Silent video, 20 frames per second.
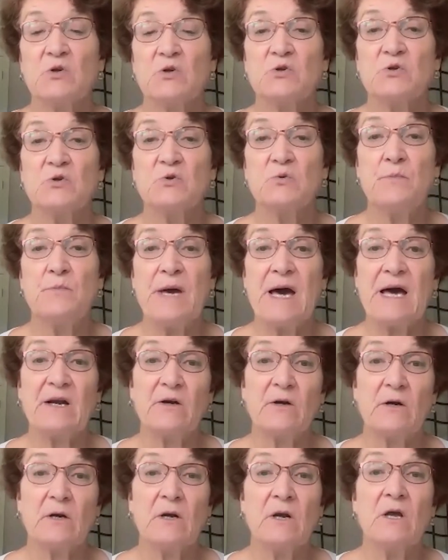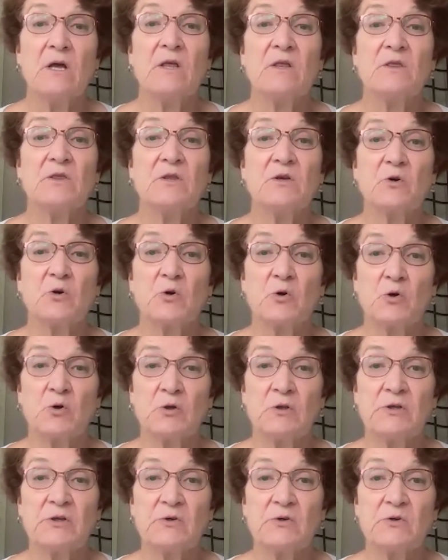do better the
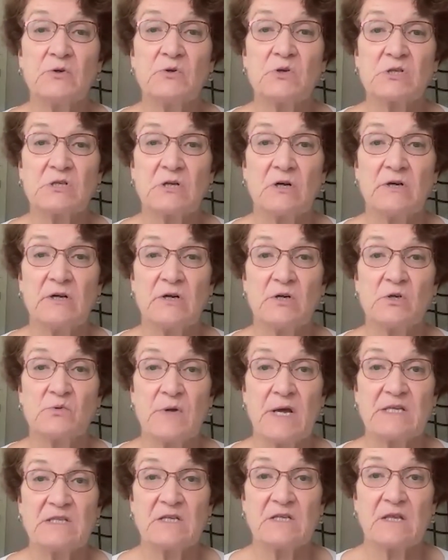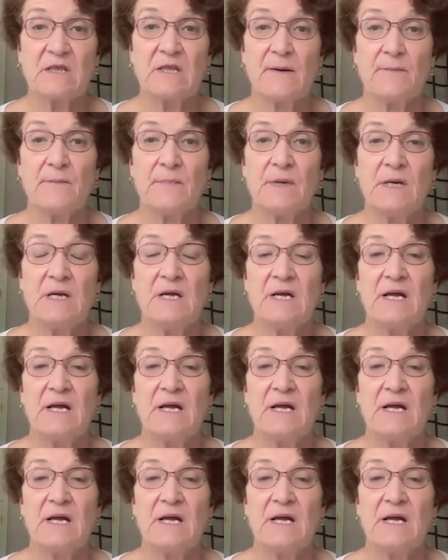earlier you start addressing them.